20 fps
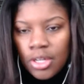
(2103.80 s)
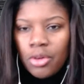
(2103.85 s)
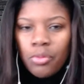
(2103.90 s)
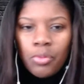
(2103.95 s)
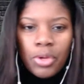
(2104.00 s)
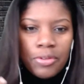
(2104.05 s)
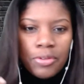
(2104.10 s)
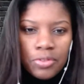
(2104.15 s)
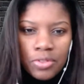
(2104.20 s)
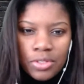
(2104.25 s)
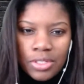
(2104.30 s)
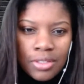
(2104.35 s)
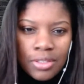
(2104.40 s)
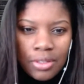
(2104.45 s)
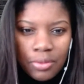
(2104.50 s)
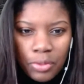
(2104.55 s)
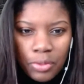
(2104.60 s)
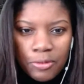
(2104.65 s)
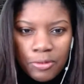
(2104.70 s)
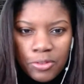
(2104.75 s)
We've
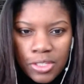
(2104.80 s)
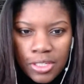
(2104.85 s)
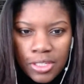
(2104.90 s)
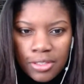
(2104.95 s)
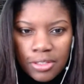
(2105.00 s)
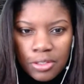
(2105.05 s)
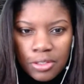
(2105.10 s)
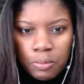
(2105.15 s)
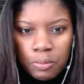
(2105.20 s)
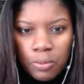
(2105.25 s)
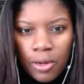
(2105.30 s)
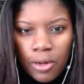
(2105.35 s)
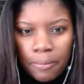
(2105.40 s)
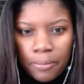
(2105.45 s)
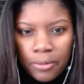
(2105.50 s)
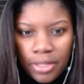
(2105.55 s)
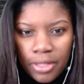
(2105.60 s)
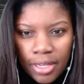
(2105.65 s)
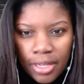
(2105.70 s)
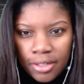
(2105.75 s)
seen this
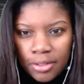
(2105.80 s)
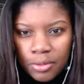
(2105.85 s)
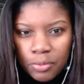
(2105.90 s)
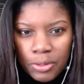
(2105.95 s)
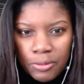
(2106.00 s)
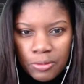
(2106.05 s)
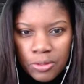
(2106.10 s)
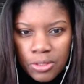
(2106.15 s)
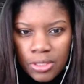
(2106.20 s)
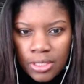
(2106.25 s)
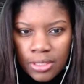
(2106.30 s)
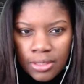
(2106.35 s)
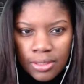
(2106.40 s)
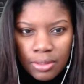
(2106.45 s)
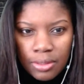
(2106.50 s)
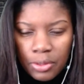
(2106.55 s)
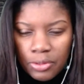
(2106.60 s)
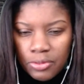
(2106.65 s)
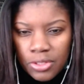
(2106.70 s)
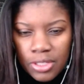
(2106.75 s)
propaganda. We've seen
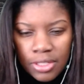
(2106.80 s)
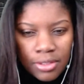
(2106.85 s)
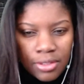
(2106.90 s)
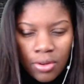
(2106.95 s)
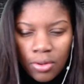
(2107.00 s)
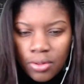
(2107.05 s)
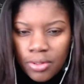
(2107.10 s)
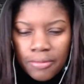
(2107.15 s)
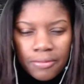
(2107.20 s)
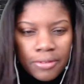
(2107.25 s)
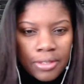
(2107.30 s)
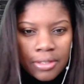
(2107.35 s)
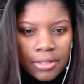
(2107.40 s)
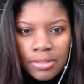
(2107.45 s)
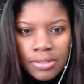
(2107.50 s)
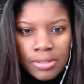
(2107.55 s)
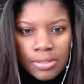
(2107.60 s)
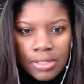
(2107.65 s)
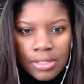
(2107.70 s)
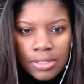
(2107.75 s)
all of
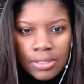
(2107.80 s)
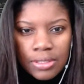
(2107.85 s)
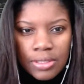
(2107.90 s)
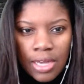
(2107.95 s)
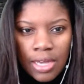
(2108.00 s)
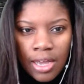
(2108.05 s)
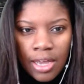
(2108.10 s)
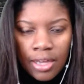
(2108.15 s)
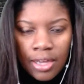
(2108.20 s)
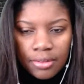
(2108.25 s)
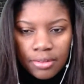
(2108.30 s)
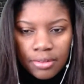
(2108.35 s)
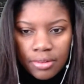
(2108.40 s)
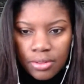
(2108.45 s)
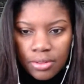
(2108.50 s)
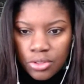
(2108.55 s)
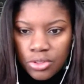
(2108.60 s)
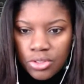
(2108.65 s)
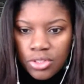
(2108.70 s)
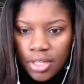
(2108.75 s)
this.
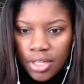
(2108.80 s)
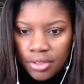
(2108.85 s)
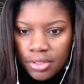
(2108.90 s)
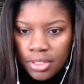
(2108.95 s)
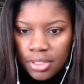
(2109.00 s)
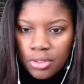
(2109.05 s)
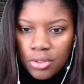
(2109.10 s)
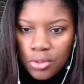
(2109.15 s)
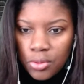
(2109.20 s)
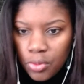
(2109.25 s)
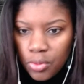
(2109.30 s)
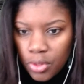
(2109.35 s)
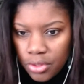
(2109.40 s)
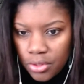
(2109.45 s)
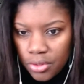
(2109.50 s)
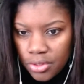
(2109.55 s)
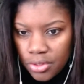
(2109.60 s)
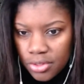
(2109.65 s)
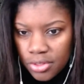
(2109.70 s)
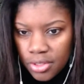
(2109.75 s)
There's nothing new
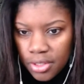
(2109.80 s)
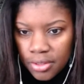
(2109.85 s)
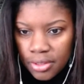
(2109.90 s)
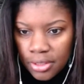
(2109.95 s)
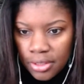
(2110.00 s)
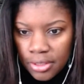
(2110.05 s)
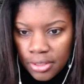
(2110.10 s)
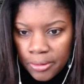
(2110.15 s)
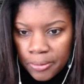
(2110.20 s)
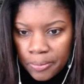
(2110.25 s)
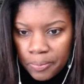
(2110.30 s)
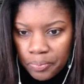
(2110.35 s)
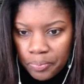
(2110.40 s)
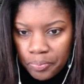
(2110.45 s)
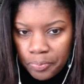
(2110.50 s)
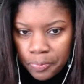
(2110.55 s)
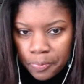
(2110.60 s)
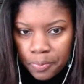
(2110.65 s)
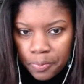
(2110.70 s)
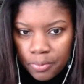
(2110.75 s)
under the sun here.
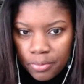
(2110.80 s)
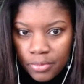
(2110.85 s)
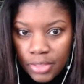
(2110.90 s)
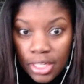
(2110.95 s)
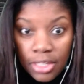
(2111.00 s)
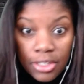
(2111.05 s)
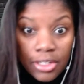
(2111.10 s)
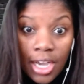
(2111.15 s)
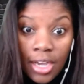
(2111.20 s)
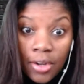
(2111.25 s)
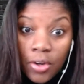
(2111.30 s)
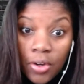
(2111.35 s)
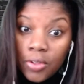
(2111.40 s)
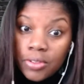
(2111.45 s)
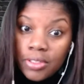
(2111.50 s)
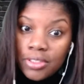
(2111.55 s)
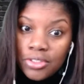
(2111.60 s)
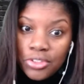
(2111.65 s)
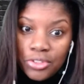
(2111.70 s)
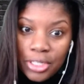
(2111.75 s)
Yeah, not on
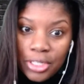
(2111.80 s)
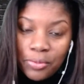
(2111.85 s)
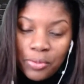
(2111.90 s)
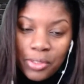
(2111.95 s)
this channel.